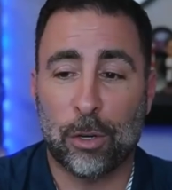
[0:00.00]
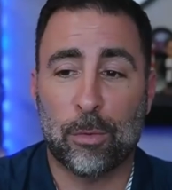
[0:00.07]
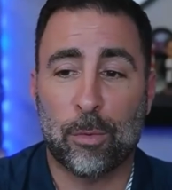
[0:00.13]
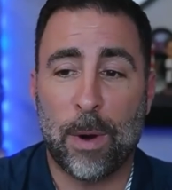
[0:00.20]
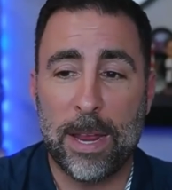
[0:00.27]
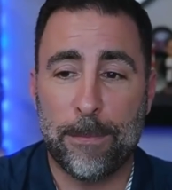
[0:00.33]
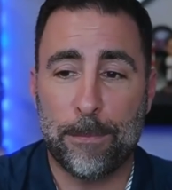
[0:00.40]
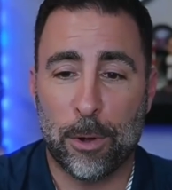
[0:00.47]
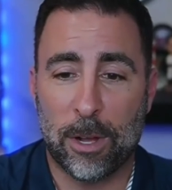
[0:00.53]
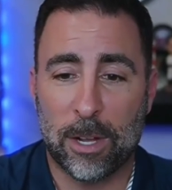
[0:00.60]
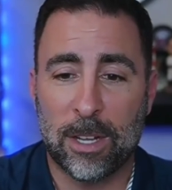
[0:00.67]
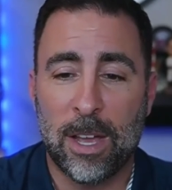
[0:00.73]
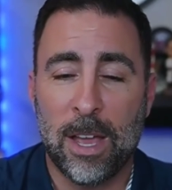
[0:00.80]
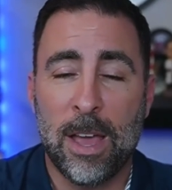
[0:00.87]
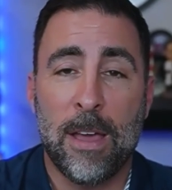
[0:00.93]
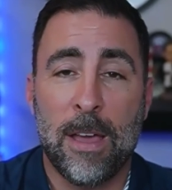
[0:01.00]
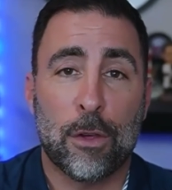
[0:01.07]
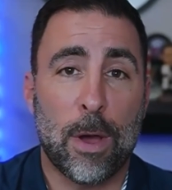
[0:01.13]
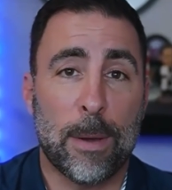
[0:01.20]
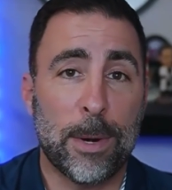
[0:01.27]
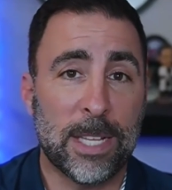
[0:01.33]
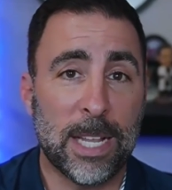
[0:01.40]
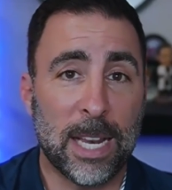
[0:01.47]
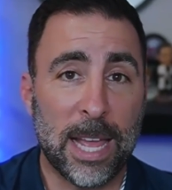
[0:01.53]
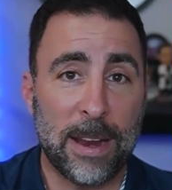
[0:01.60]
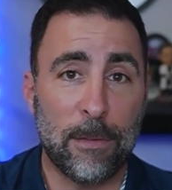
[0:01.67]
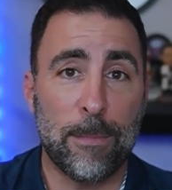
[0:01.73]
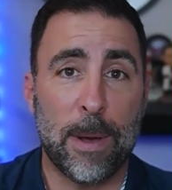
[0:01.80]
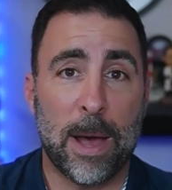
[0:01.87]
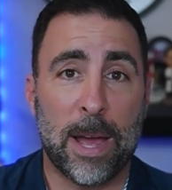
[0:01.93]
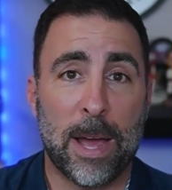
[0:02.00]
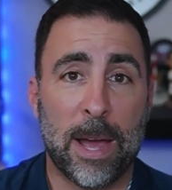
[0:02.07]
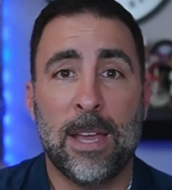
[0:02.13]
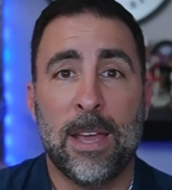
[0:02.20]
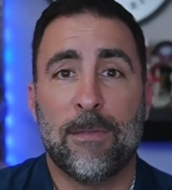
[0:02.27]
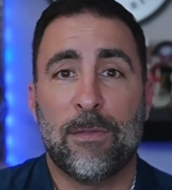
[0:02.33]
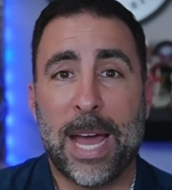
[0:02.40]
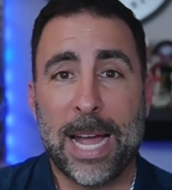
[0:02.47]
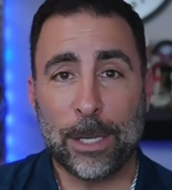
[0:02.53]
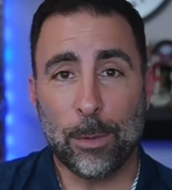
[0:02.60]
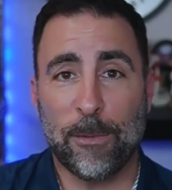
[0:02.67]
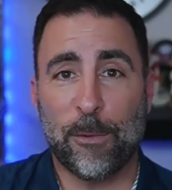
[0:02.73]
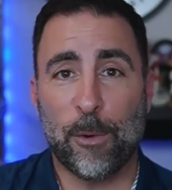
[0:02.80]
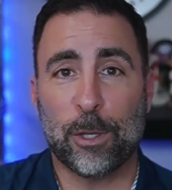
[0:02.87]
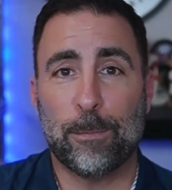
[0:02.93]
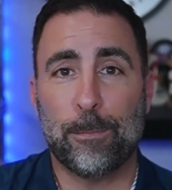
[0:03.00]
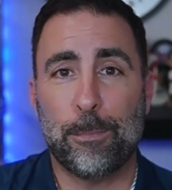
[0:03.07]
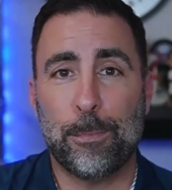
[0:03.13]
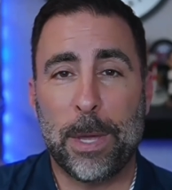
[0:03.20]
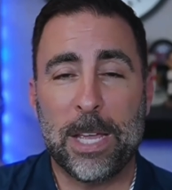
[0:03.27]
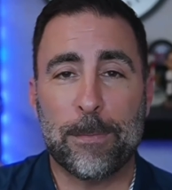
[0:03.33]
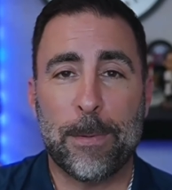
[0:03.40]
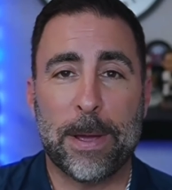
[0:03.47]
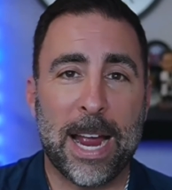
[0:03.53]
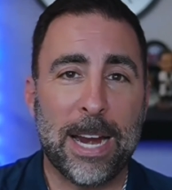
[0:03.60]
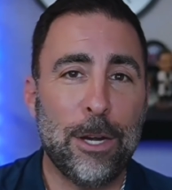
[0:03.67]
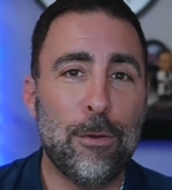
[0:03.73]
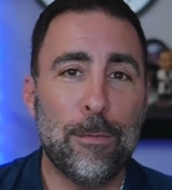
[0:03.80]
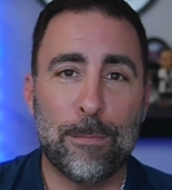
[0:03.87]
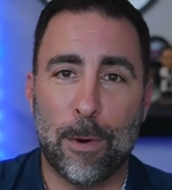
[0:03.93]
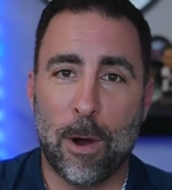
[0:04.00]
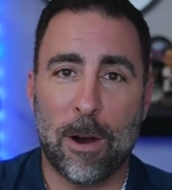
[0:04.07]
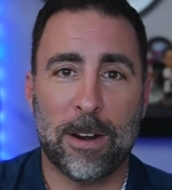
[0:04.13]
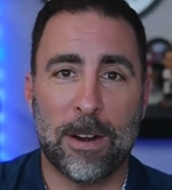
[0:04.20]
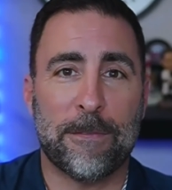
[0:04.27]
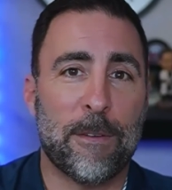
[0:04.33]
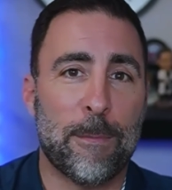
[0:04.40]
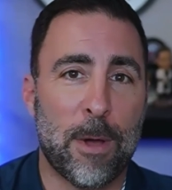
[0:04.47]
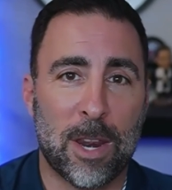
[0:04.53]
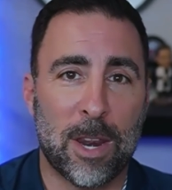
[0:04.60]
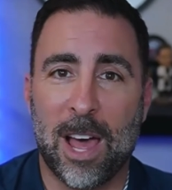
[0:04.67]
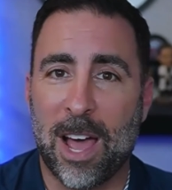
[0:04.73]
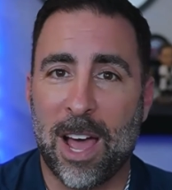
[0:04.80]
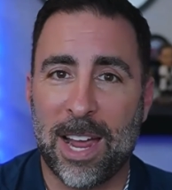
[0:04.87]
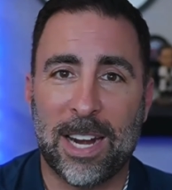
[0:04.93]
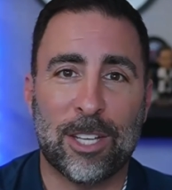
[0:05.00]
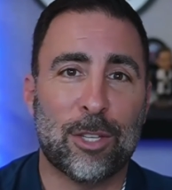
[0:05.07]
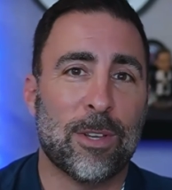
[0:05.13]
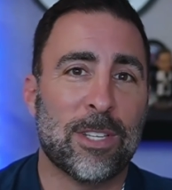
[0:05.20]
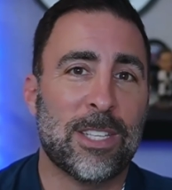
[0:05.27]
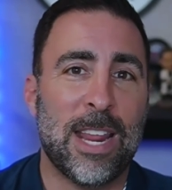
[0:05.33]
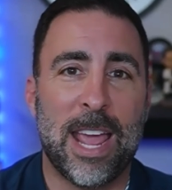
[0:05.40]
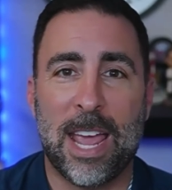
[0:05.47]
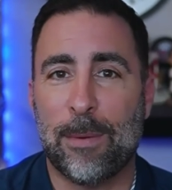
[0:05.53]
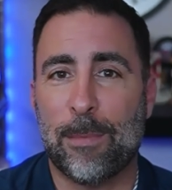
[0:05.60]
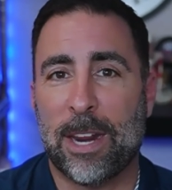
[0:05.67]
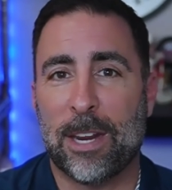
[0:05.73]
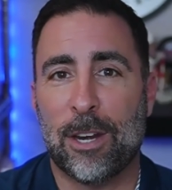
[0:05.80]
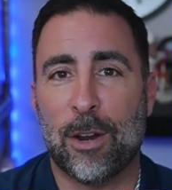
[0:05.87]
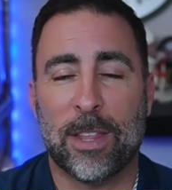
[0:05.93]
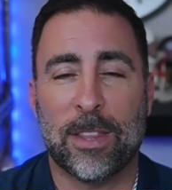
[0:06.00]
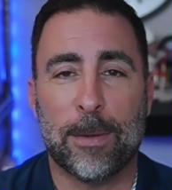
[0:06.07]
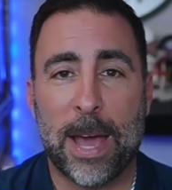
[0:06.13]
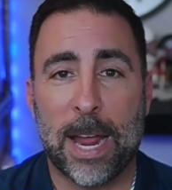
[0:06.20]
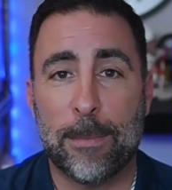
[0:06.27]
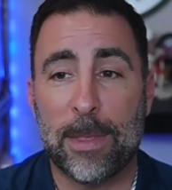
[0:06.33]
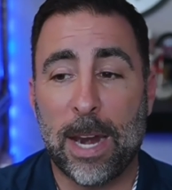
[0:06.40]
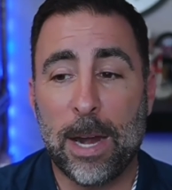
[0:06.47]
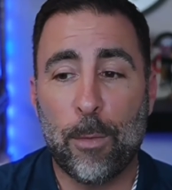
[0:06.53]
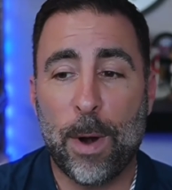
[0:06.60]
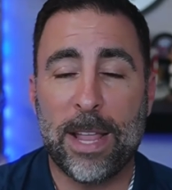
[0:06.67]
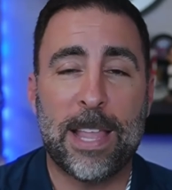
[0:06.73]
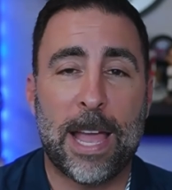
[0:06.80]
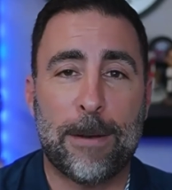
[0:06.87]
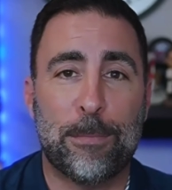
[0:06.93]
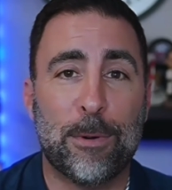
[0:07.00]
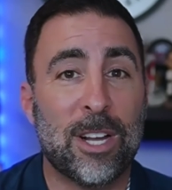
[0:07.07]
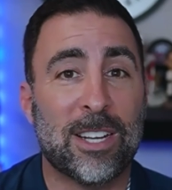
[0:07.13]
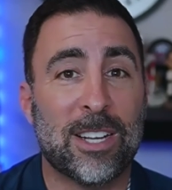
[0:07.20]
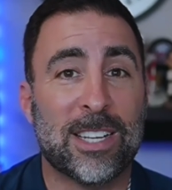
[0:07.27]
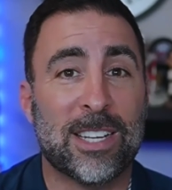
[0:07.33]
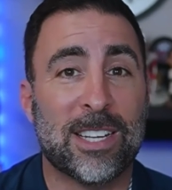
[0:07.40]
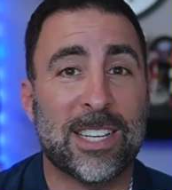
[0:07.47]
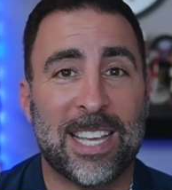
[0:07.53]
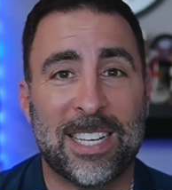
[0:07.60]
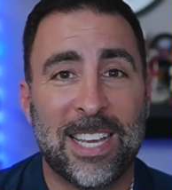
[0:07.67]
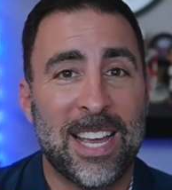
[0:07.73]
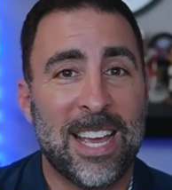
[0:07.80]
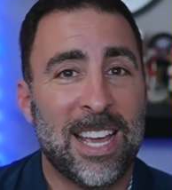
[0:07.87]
great book. So I'm going to tell everybody, that's what first piqued my, I knew Mart from online. I saw his name. I didn't know anything about him. Then I read that book and I said,